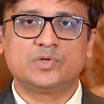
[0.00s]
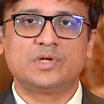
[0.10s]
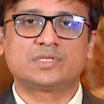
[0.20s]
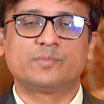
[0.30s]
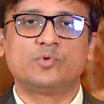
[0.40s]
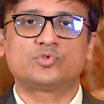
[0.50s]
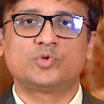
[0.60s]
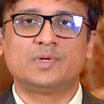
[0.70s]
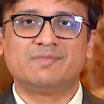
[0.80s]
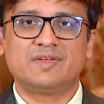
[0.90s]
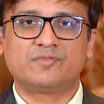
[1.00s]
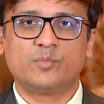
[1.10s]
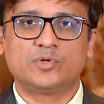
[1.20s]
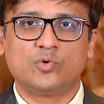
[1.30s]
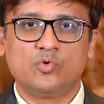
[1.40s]
you are supposed to be away
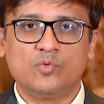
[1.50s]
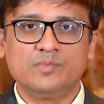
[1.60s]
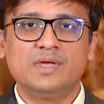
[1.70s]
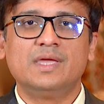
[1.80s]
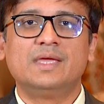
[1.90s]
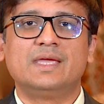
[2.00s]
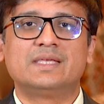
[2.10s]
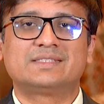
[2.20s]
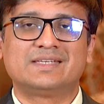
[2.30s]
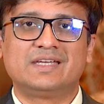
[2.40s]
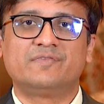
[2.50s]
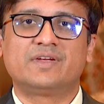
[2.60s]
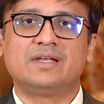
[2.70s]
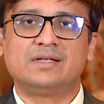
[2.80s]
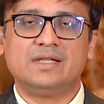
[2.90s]
from your home is
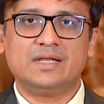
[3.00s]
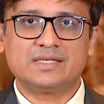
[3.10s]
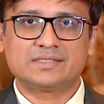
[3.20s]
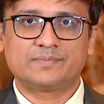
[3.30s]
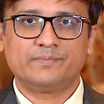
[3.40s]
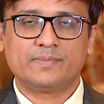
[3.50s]
significantly less.